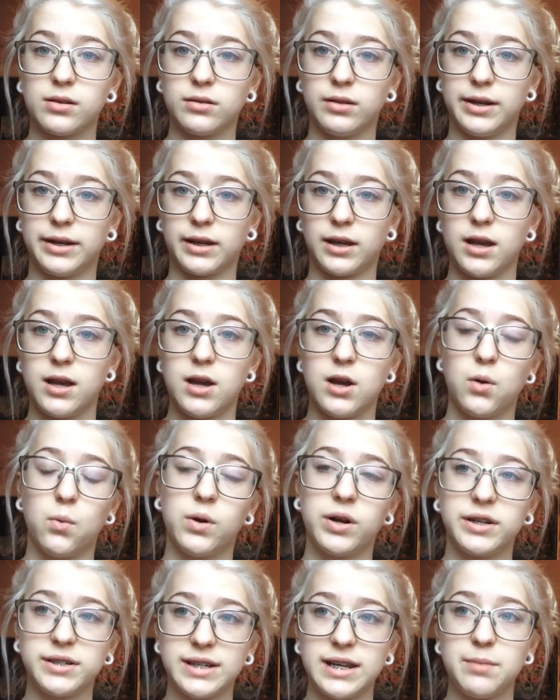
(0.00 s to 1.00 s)
like,
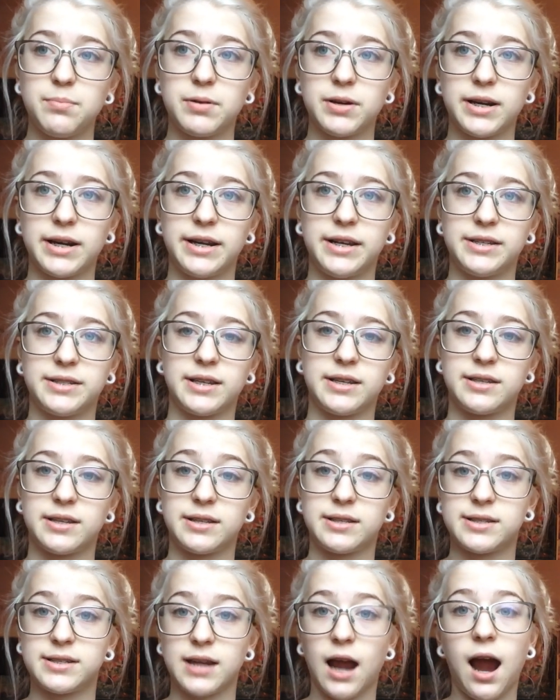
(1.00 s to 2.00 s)
what a taper is
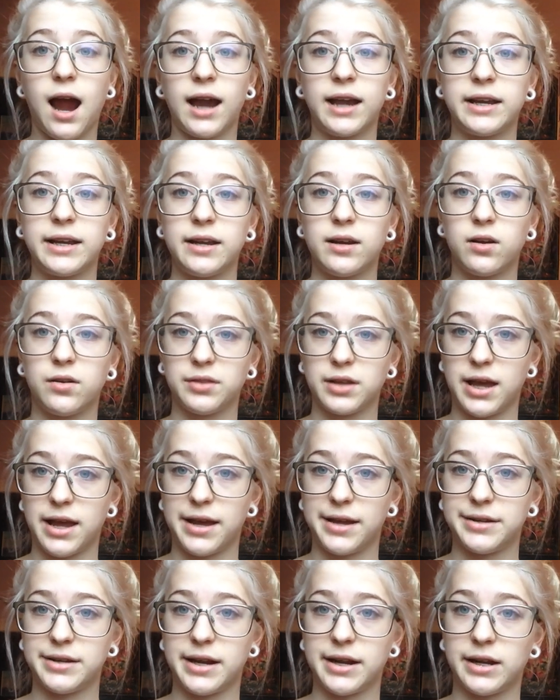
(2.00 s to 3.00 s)
it's tiny on the
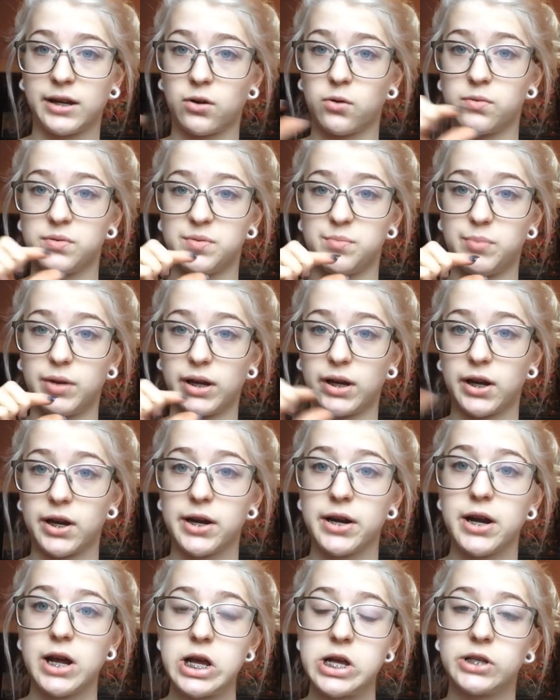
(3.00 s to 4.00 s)
end and it goes
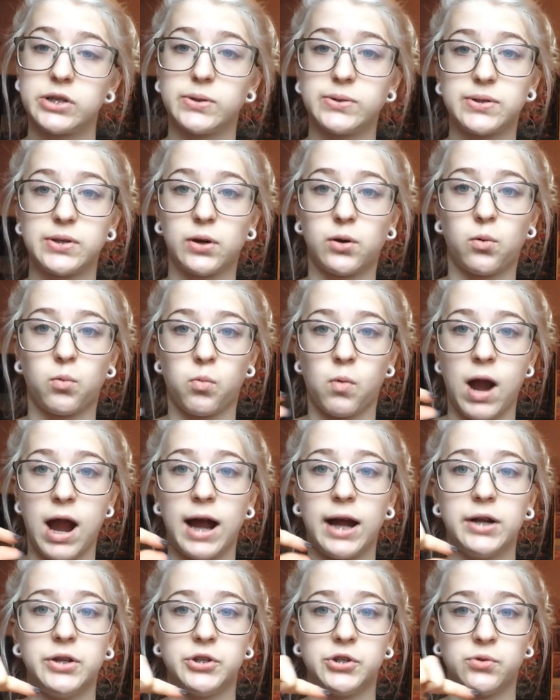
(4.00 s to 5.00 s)
bigger, so it's a
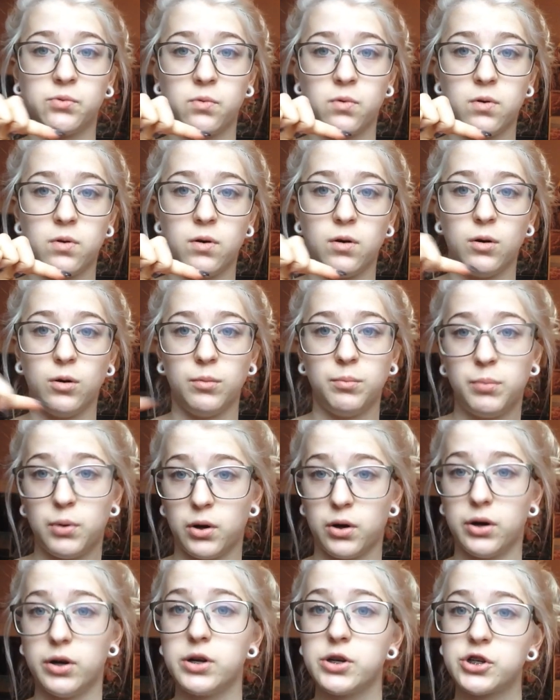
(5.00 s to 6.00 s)
gradual
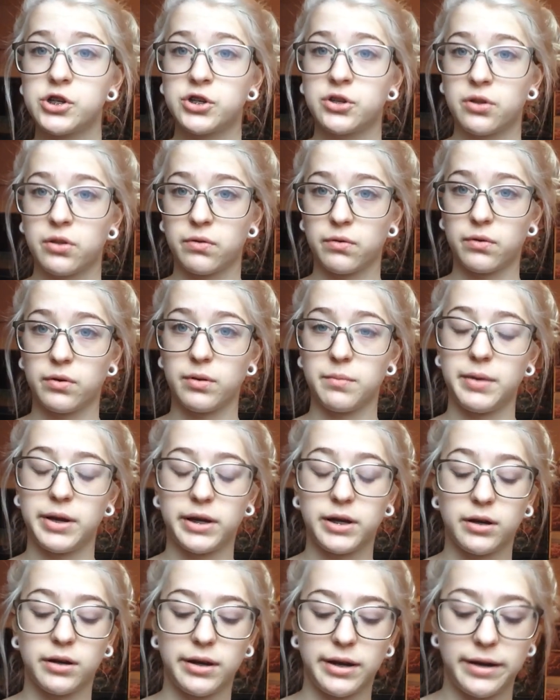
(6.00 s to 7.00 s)
push through to
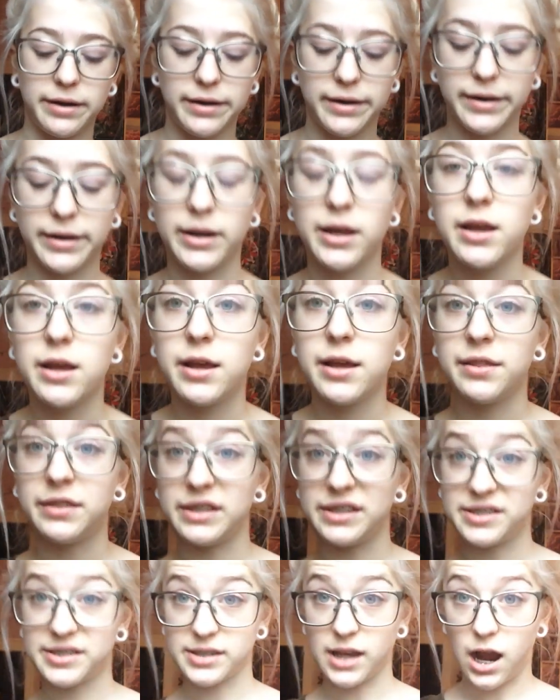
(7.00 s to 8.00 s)
make your ear
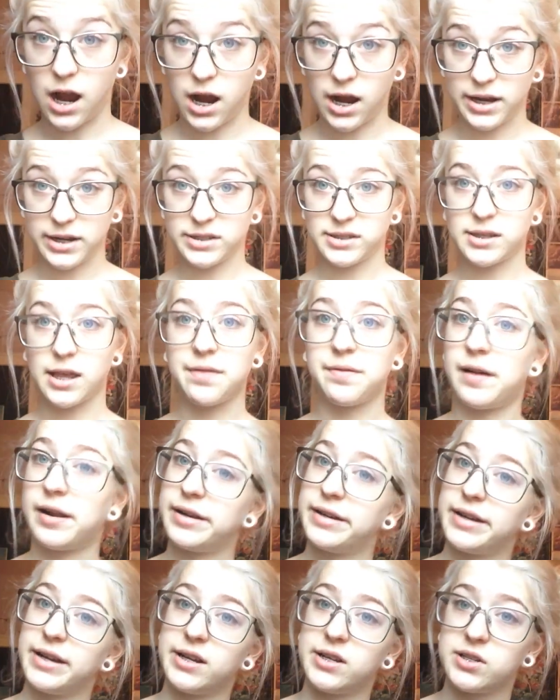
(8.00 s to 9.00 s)
the size that
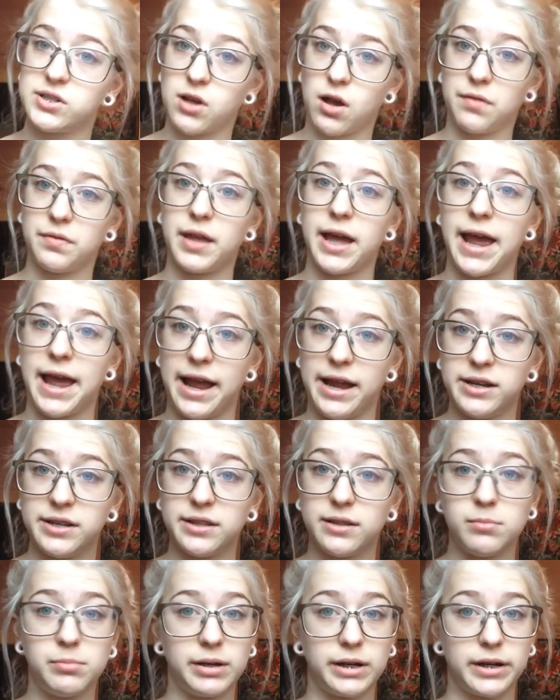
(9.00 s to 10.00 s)
it is on the end,
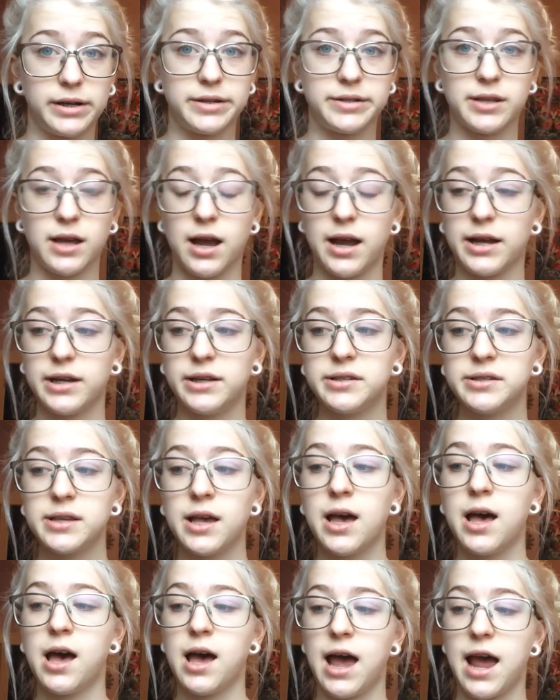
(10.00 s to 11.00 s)
the bigger size,
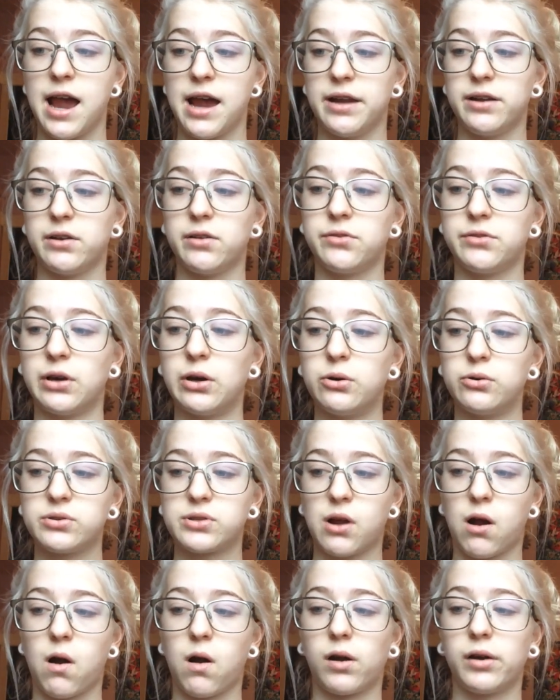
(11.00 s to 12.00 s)
and those
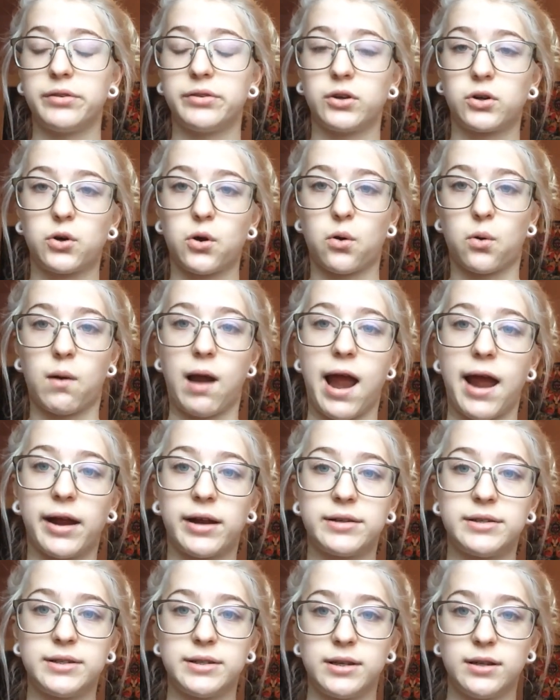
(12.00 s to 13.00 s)
aren't the
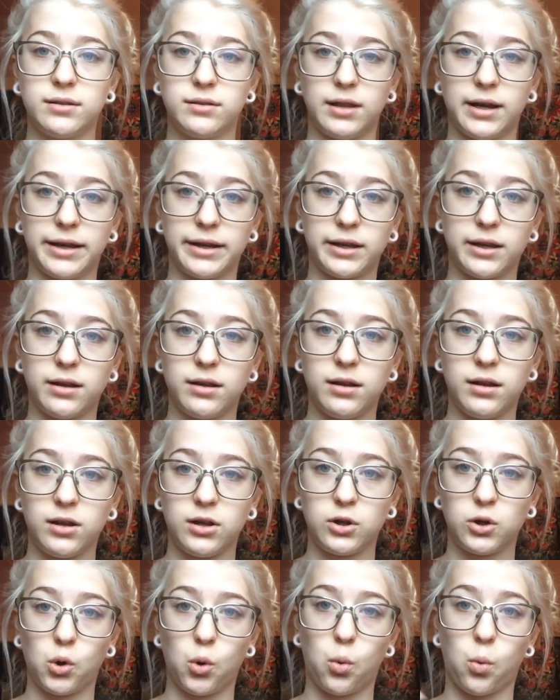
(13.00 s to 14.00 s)
correct, like,
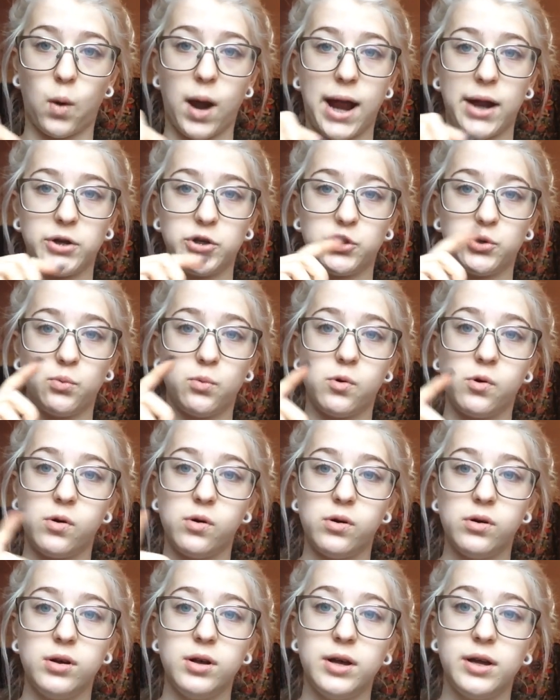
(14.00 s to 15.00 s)

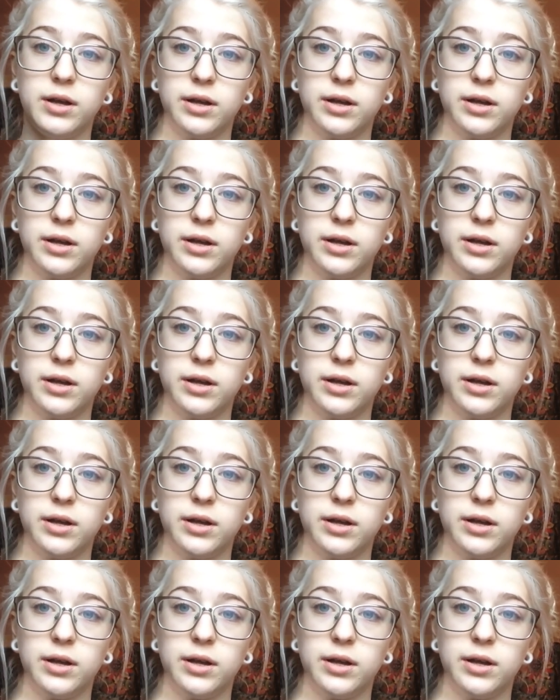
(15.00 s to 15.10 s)
gradual